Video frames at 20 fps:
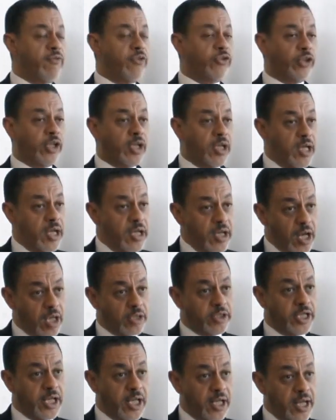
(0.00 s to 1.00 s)
it's a clearly
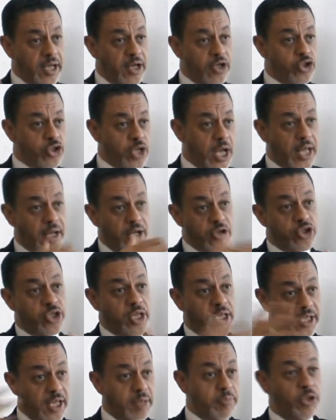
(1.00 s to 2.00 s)
articulated challenge
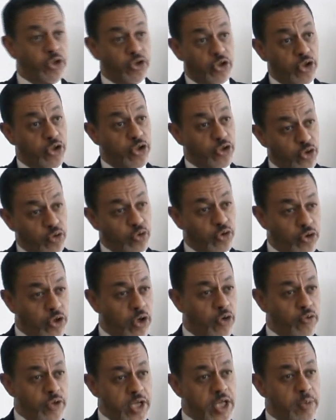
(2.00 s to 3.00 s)
that can be turned into
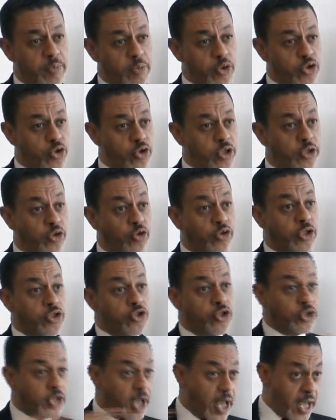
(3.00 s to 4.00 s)
a real opportunity to
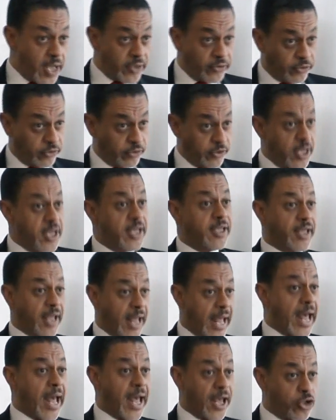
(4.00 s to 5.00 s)
digitize
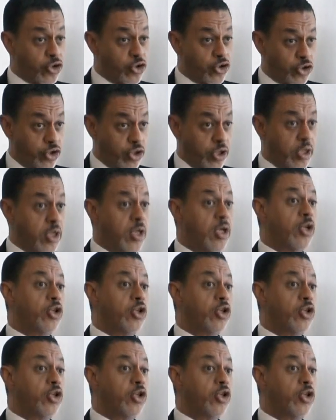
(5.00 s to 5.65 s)
cash,